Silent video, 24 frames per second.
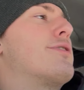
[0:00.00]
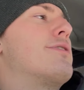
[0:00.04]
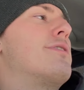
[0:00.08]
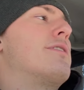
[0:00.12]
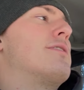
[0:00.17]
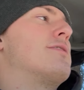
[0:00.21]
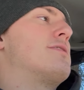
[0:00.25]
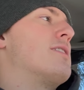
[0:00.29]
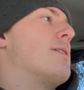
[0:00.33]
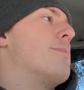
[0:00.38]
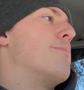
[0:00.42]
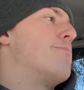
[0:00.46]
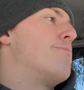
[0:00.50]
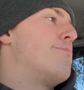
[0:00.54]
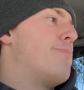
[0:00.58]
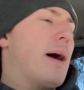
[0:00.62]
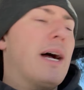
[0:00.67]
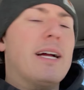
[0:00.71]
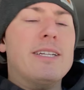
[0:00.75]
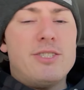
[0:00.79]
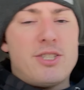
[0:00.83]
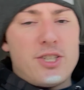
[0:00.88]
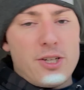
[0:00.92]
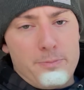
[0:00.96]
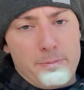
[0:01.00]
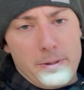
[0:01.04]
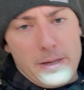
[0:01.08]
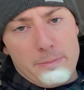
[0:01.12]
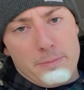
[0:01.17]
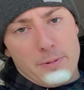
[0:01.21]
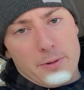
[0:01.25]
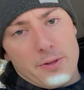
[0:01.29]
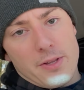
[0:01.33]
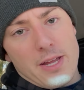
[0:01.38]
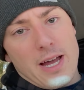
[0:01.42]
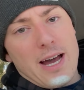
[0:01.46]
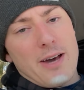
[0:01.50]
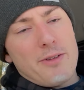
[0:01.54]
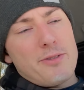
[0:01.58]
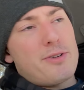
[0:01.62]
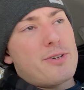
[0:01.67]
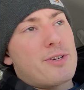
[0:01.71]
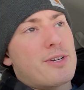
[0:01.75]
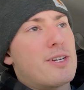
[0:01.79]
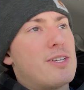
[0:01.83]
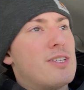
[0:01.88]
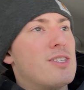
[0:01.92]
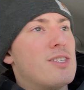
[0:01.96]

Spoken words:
there's a bunch of people now that are gonna